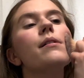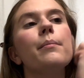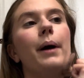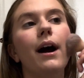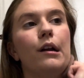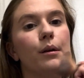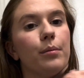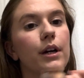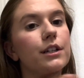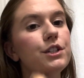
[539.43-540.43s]
powder
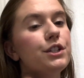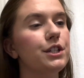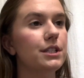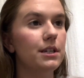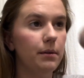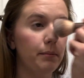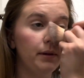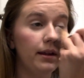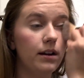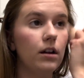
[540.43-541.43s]
brush just to
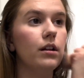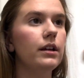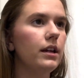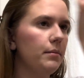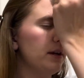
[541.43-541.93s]
blend it all in, make